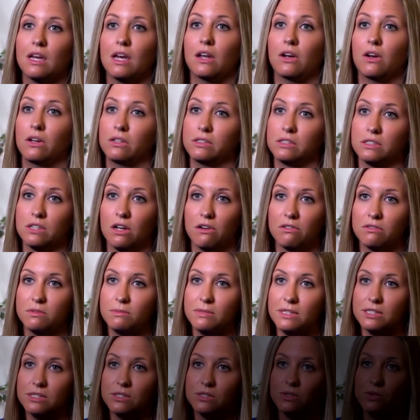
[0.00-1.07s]
an unsolved
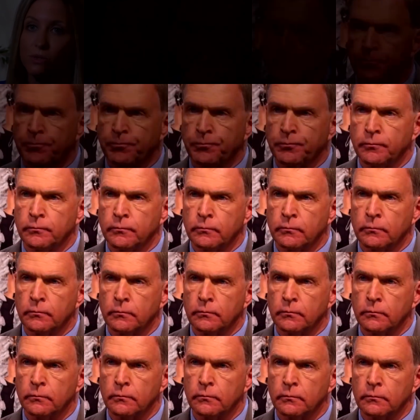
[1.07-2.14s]
mystery, maybe
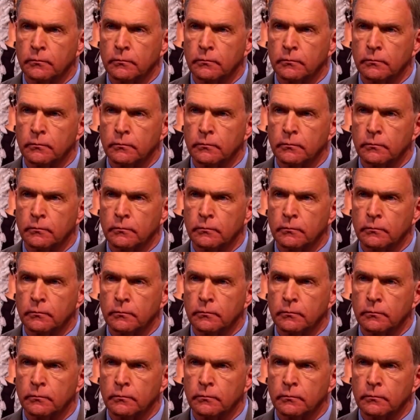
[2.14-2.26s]
even a